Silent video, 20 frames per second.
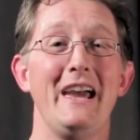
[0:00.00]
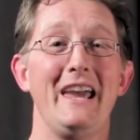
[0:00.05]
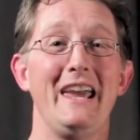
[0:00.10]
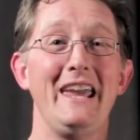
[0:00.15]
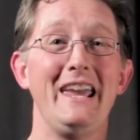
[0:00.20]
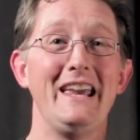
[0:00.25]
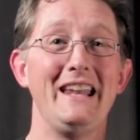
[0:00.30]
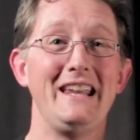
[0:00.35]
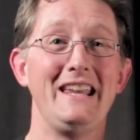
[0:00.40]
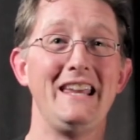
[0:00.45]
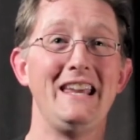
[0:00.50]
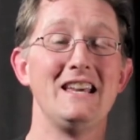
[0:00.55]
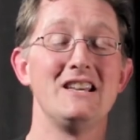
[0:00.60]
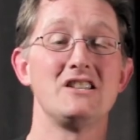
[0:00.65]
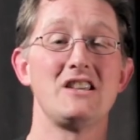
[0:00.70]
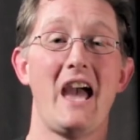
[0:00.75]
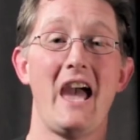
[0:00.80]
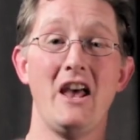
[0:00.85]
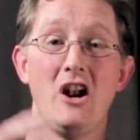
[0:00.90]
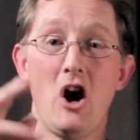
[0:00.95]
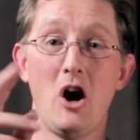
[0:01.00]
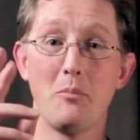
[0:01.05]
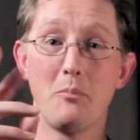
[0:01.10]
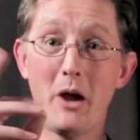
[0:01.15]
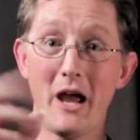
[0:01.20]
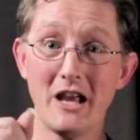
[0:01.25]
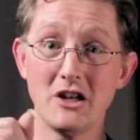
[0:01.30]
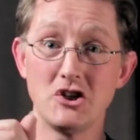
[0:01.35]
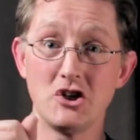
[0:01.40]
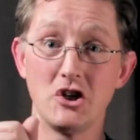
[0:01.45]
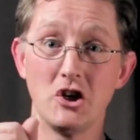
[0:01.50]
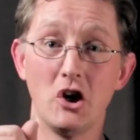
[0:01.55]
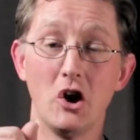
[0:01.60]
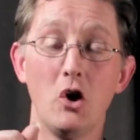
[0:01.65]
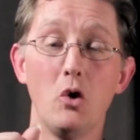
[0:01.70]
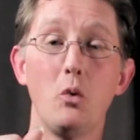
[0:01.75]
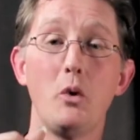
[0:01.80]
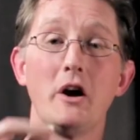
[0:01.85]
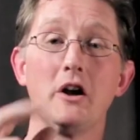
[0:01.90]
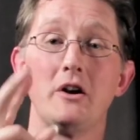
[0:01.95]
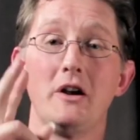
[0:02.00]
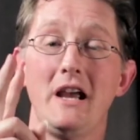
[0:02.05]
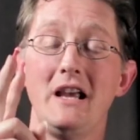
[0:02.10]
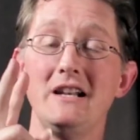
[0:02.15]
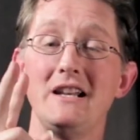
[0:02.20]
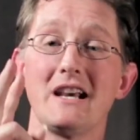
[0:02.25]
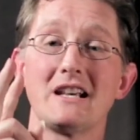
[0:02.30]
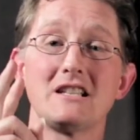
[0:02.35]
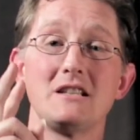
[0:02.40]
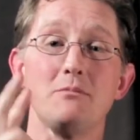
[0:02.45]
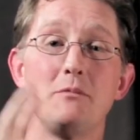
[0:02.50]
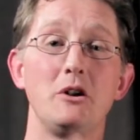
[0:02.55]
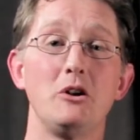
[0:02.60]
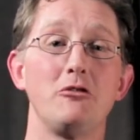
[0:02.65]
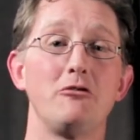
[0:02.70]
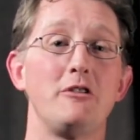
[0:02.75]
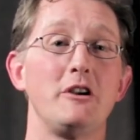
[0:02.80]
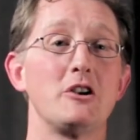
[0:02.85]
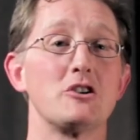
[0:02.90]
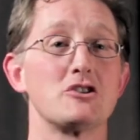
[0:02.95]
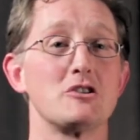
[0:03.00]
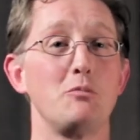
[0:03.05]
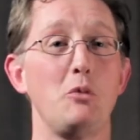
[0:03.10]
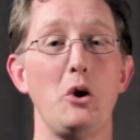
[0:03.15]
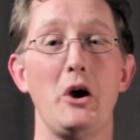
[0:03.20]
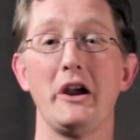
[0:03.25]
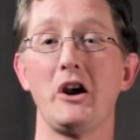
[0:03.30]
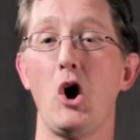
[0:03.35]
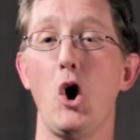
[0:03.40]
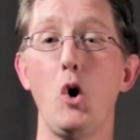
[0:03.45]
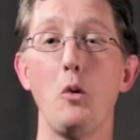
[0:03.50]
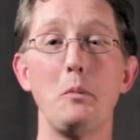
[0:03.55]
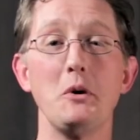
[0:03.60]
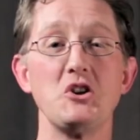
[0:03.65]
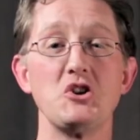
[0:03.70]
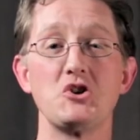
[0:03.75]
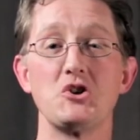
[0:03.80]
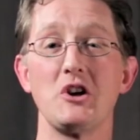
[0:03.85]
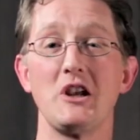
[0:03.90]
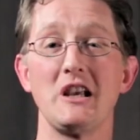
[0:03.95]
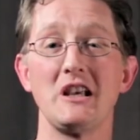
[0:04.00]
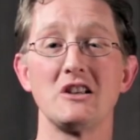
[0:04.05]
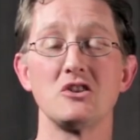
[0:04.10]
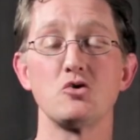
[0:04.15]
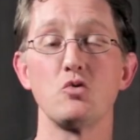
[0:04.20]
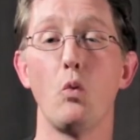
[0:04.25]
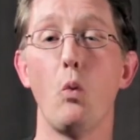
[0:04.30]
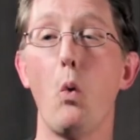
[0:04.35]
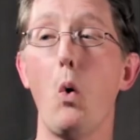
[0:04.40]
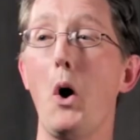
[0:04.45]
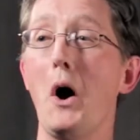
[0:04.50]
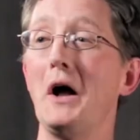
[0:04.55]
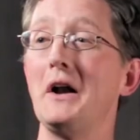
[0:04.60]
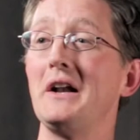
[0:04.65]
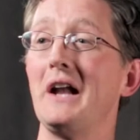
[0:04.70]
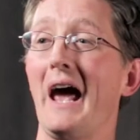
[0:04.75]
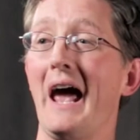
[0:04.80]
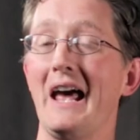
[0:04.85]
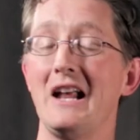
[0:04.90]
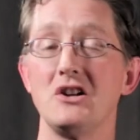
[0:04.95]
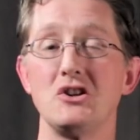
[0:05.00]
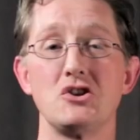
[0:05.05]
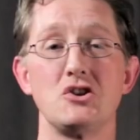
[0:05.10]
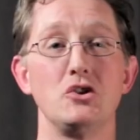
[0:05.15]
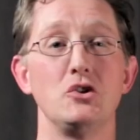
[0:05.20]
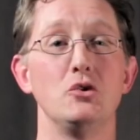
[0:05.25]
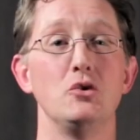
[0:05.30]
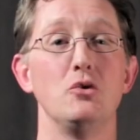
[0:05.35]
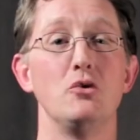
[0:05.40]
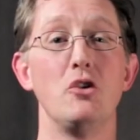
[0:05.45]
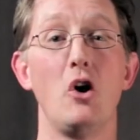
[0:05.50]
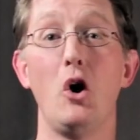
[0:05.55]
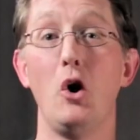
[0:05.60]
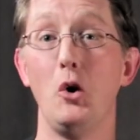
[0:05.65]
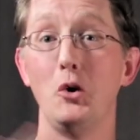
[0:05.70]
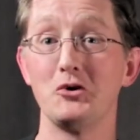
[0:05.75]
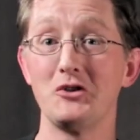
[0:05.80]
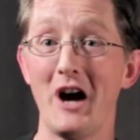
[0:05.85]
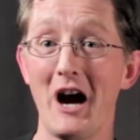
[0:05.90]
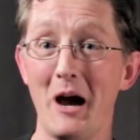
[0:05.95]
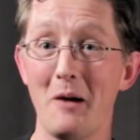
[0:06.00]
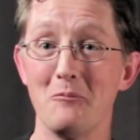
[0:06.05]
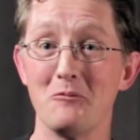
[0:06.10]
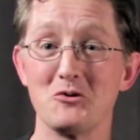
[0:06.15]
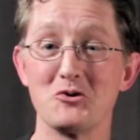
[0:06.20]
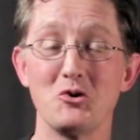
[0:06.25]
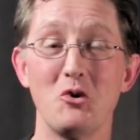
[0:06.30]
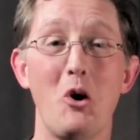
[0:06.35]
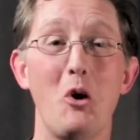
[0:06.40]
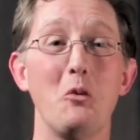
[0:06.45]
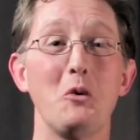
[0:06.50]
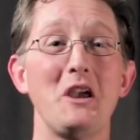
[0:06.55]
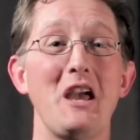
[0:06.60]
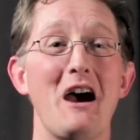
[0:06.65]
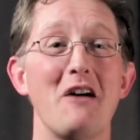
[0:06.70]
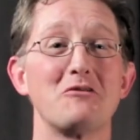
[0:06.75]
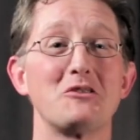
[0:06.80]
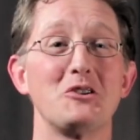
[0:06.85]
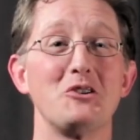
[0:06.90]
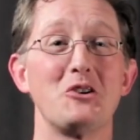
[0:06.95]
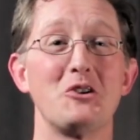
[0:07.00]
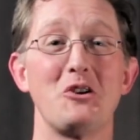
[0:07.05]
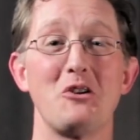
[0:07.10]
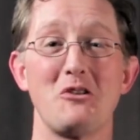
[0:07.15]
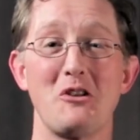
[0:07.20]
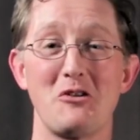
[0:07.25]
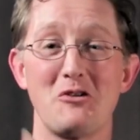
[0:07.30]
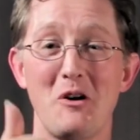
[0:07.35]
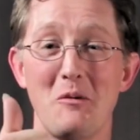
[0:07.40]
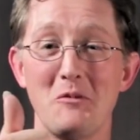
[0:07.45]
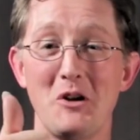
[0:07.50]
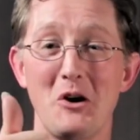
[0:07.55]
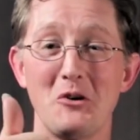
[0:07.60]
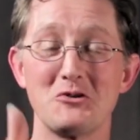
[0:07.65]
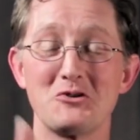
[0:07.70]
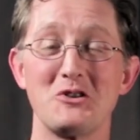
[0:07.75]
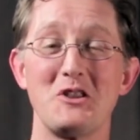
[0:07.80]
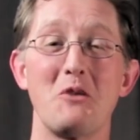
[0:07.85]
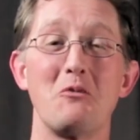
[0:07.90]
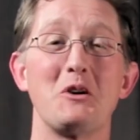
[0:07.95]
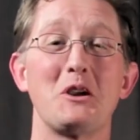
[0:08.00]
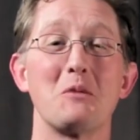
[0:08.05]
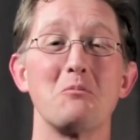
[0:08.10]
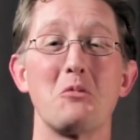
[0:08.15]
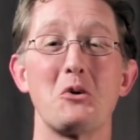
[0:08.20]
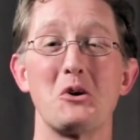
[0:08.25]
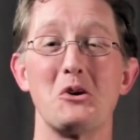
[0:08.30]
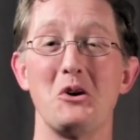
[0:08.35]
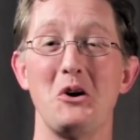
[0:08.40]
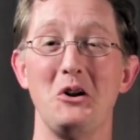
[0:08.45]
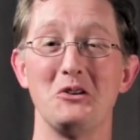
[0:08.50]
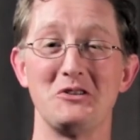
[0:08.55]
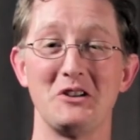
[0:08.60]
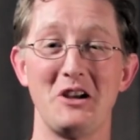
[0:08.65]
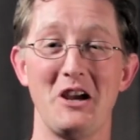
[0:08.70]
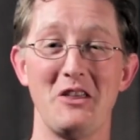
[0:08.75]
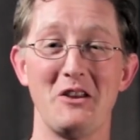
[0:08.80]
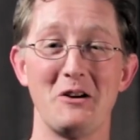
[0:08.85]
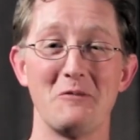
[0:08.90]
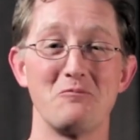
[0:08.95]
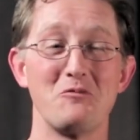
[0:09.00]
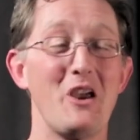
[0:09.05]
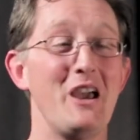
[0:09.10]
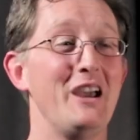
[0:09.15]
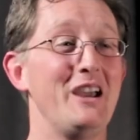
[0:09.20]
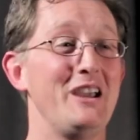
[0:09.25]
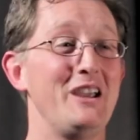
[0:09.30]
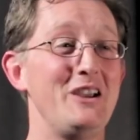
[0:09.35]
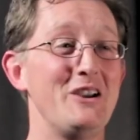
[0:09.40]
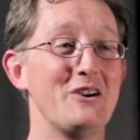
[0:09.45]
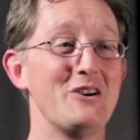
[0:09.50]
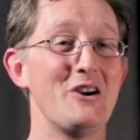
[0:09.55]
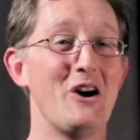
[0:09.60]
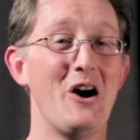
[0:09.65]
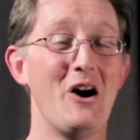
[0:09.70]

It is an arpeggio where your index and middle fingers are playing open strings 1 and 2 the whole time. So all we have to learn are the thumb notes, and then we can put it all together. Here